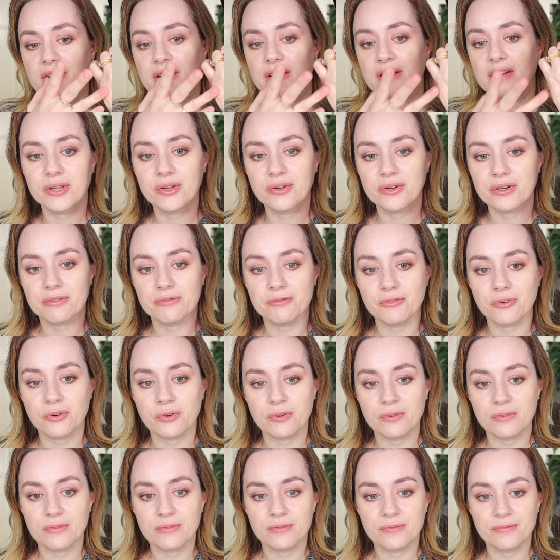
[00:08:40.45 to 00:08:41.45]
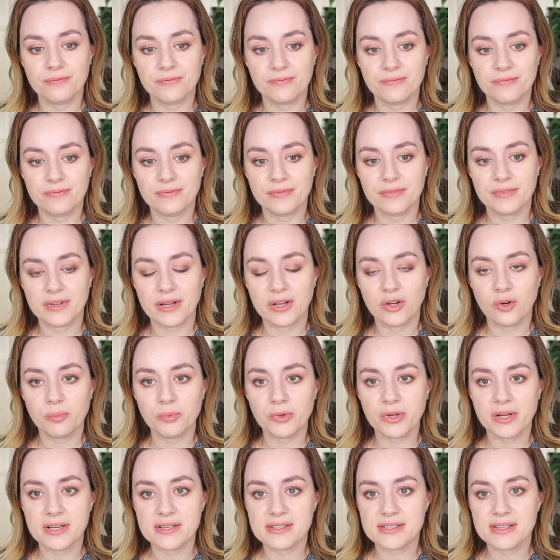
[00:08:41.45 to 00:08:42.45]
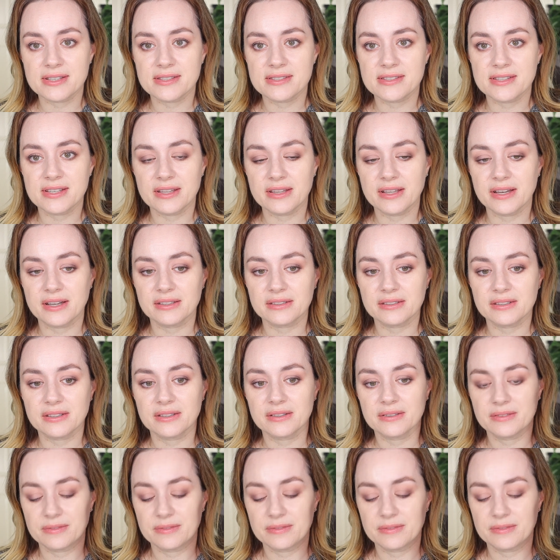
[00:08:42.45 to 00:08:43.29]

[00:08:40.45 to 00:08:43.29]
Beautiful. I hope you guys can see that.